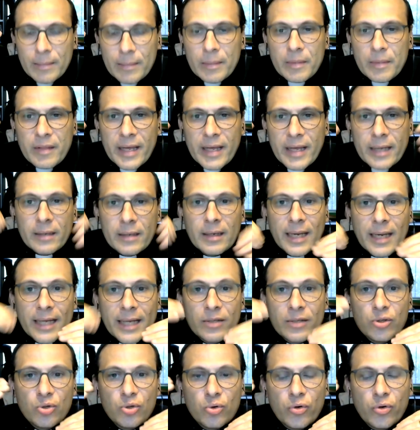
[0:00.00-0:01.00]
then
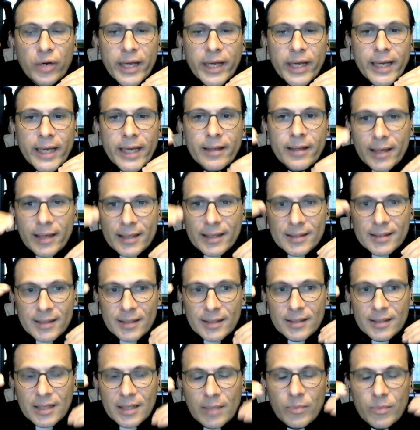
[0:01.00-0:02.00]
led to creating a
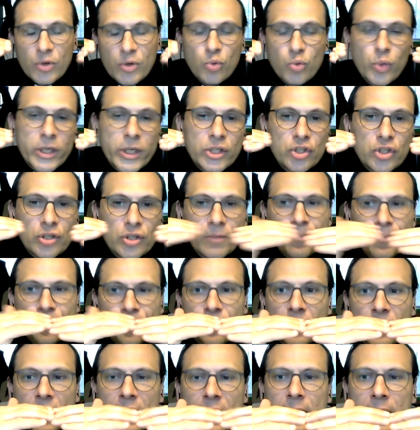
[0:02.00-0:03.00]
system in which
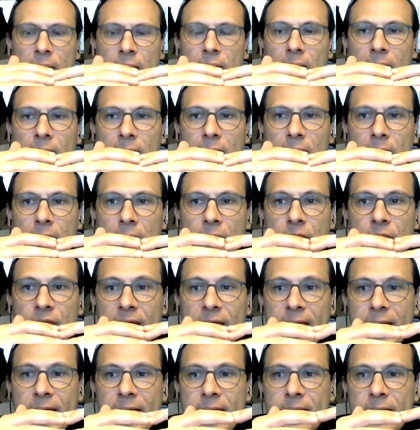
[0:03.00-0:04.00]

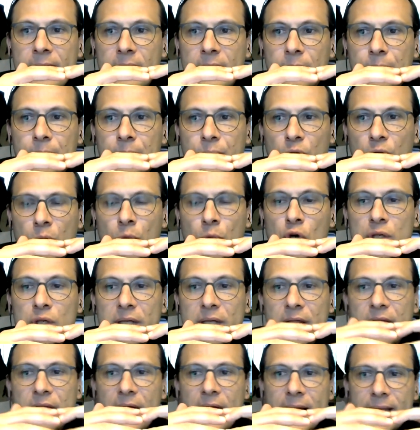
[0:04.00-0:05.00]
they
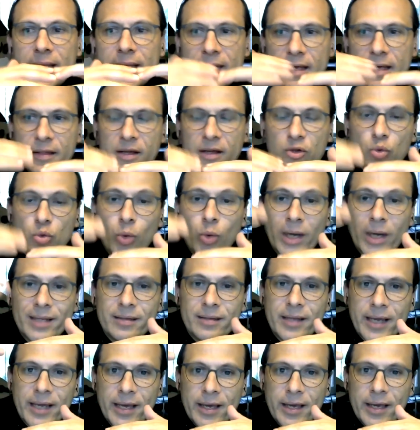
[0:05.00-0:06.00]
promoted the idea that one
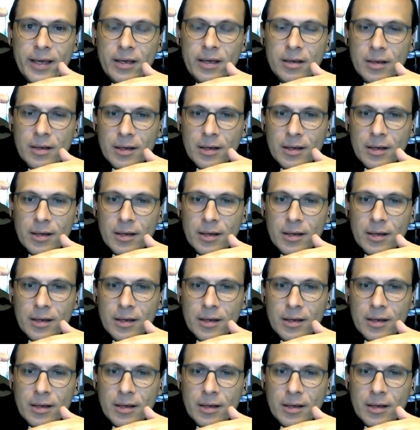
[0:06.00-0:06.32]
day